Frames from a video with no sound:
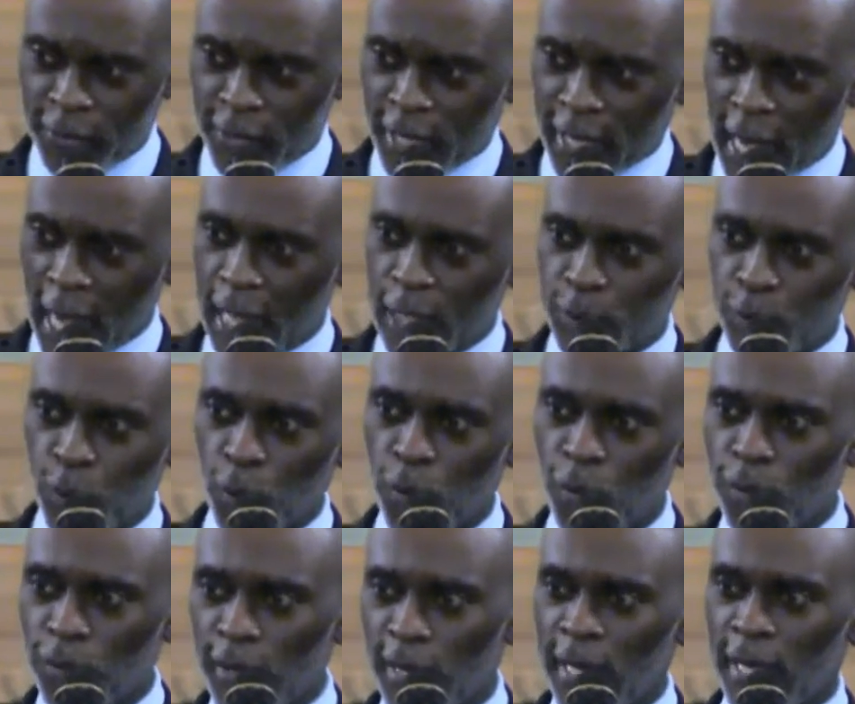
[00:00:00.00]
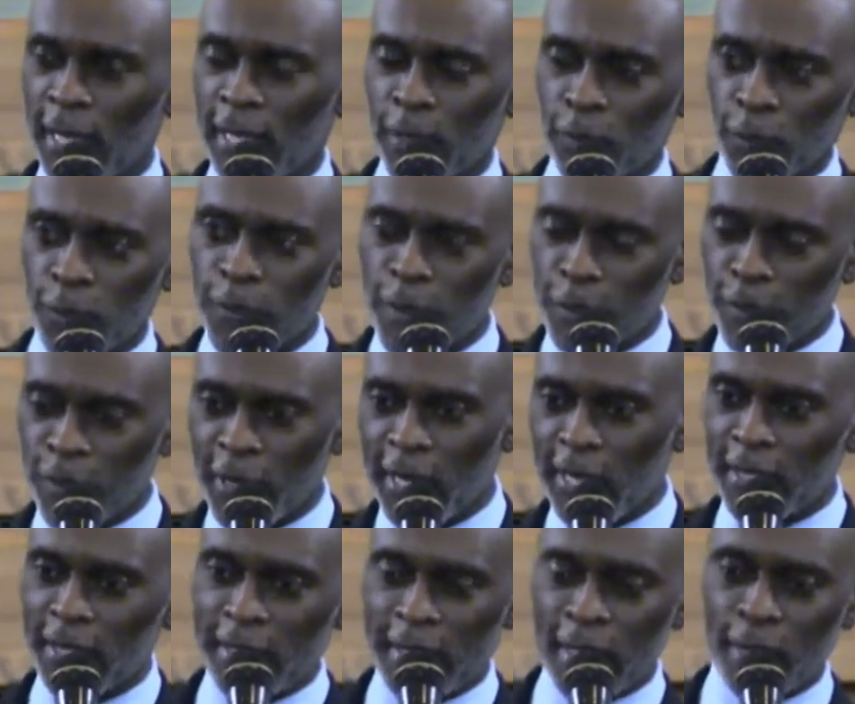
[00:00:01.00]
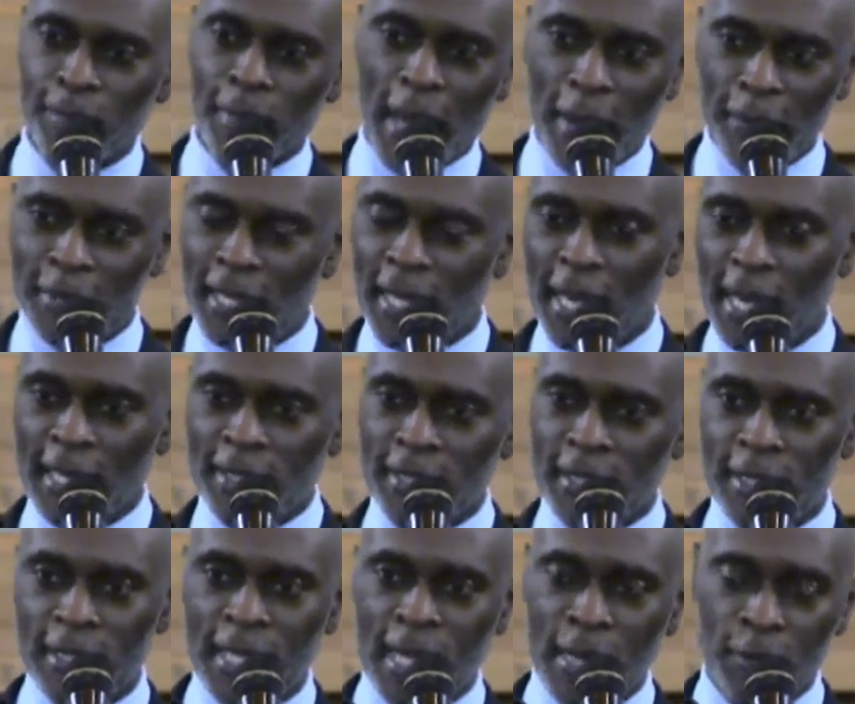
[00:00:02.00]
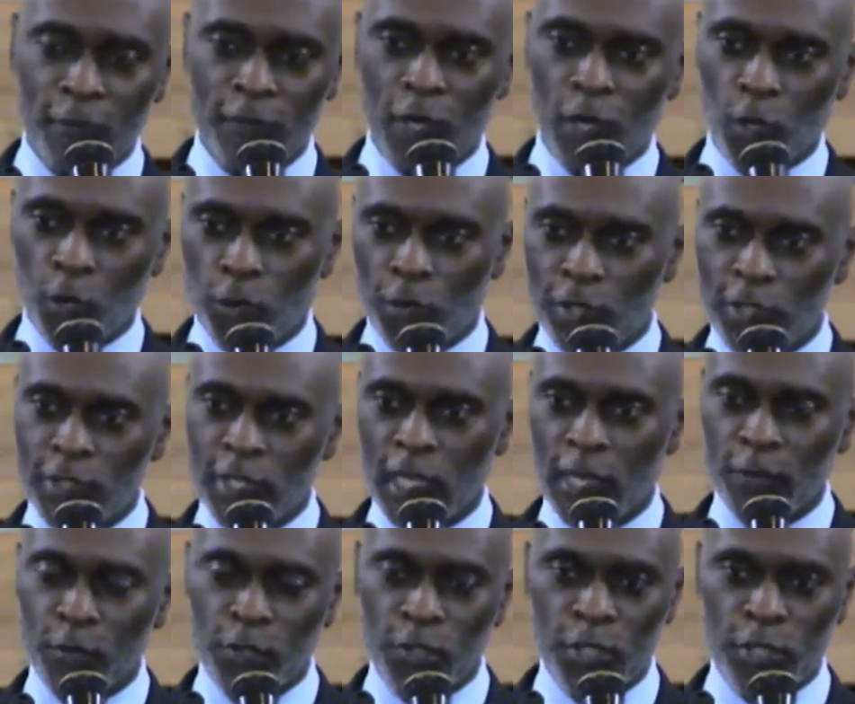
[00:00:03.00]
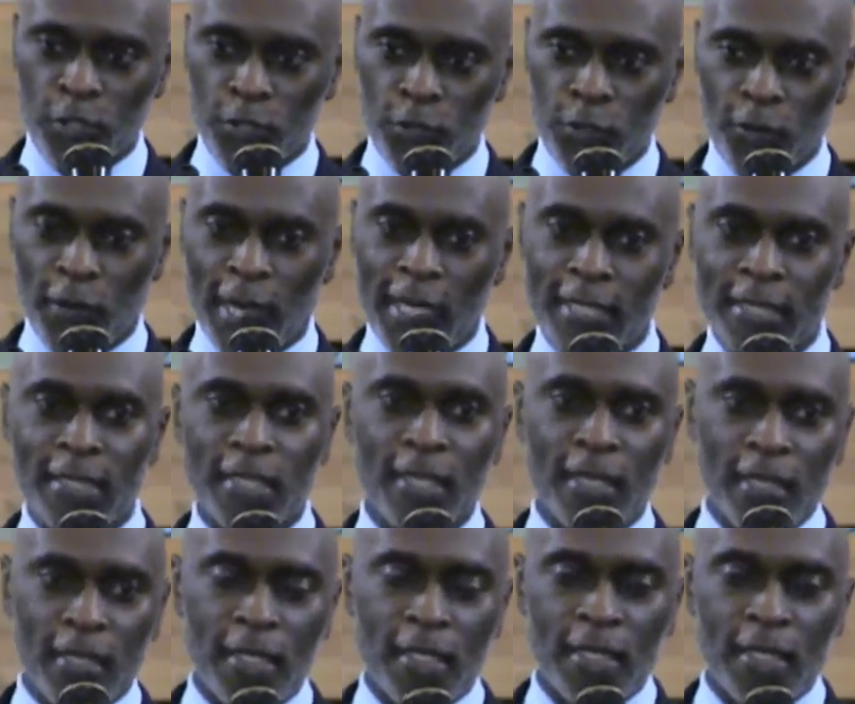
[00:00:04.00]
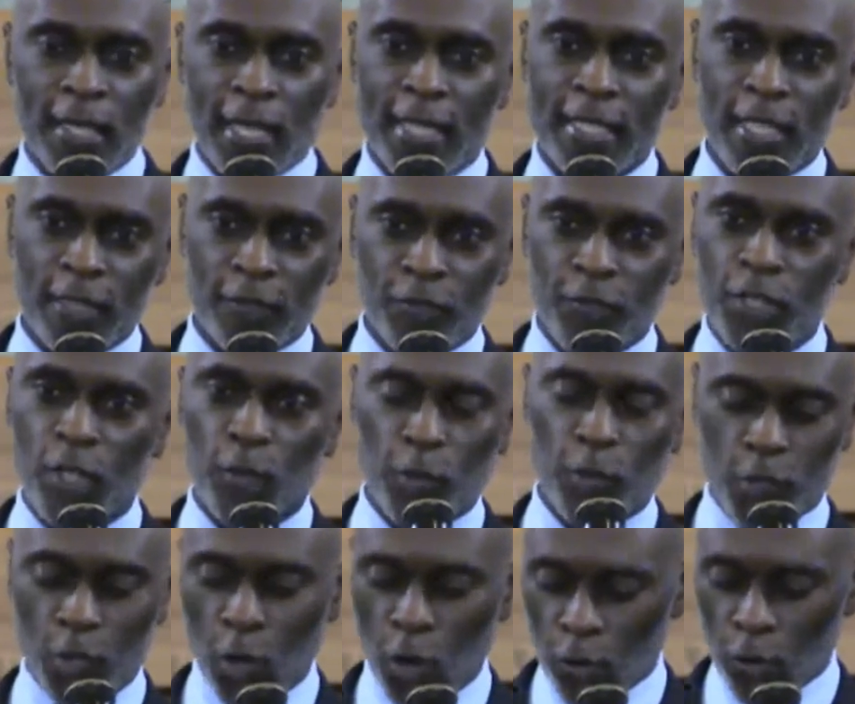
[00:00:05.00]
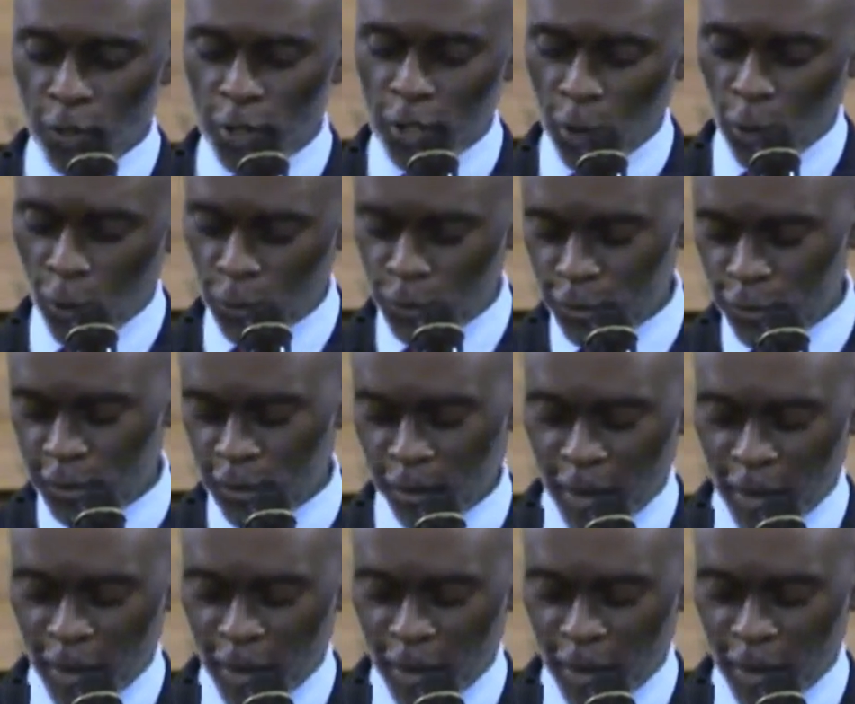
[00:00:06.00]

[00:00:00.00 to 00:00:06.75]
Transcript: the gospel and we repent and get baptized in the name of our Lord and Savior Jesus Christ and get filled with the Holy Ghost, the